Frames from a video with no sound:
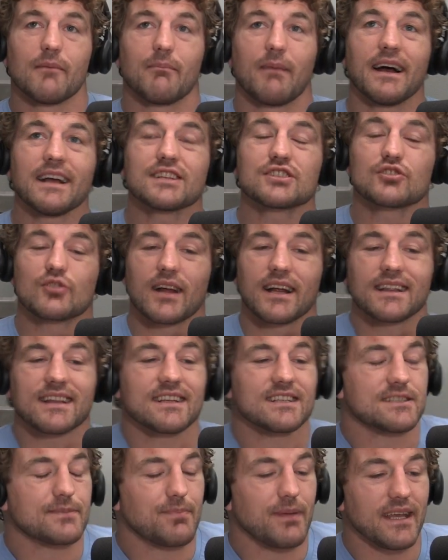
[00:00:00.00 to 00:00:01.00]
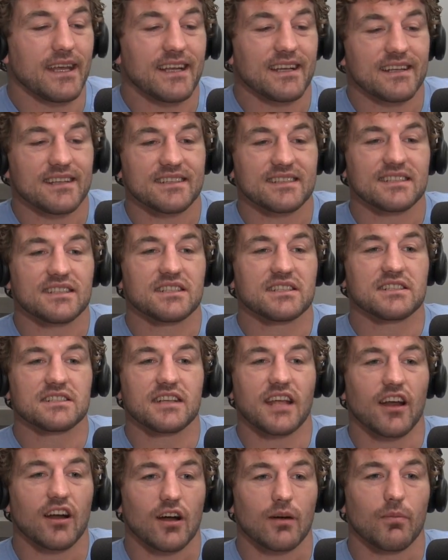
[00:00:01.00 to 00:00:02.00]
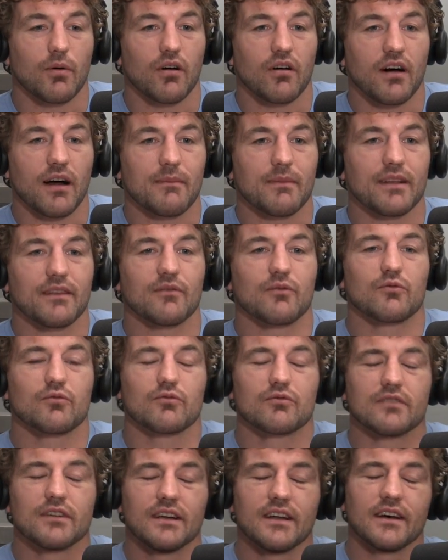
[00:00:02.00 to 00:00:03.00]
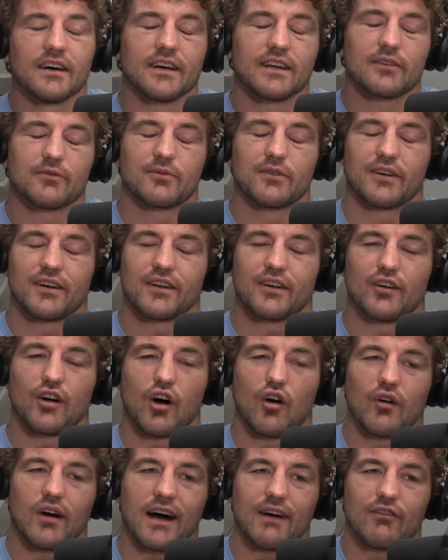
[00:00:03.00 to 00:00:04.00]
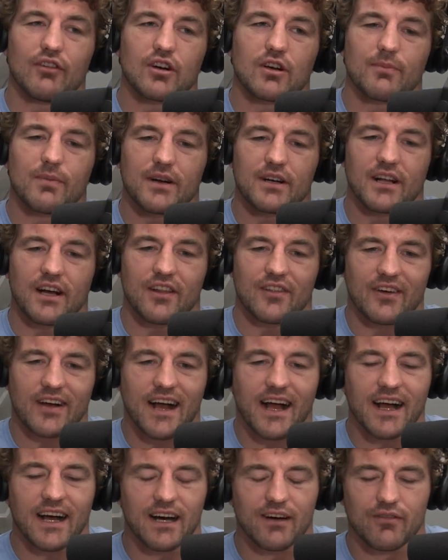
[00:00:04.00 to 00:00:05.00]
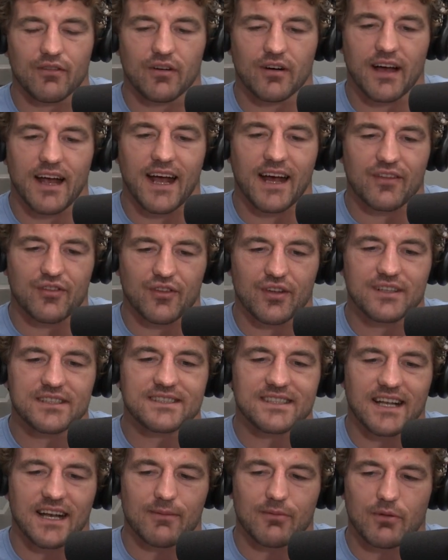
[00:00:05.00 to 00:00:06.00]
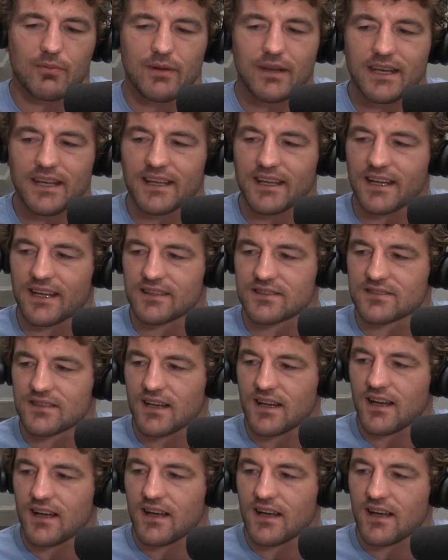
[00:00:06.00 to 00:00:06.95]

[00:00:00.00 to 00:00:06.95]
My strength and speed is terrible. I mean, really, really low level compared to other high level athletes that I'm competing against.